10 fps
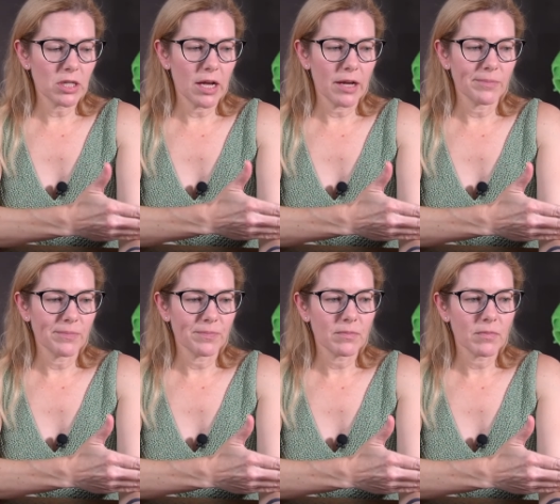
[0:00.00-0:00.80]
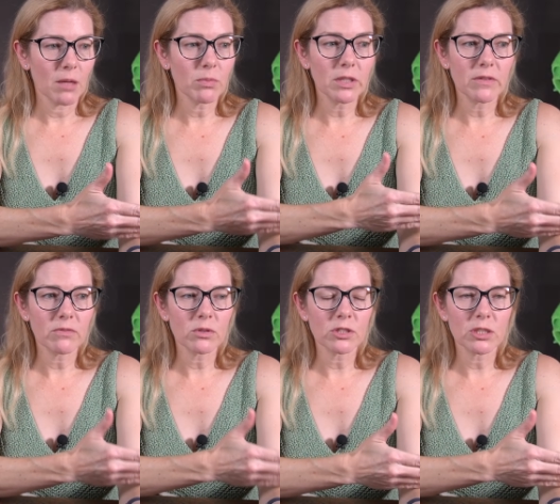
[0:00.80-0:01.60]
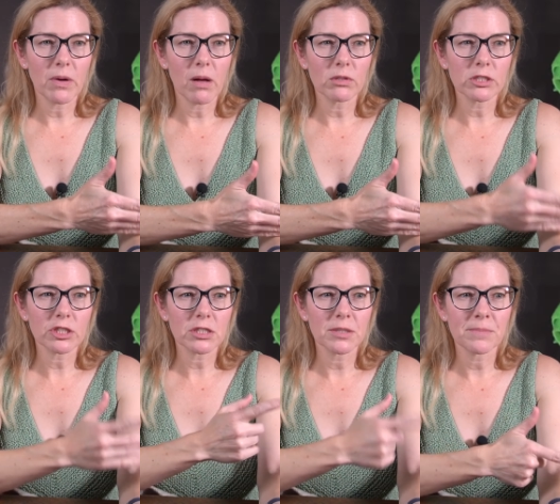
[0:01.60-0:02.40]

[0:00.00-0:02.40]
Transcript: I believe even when she published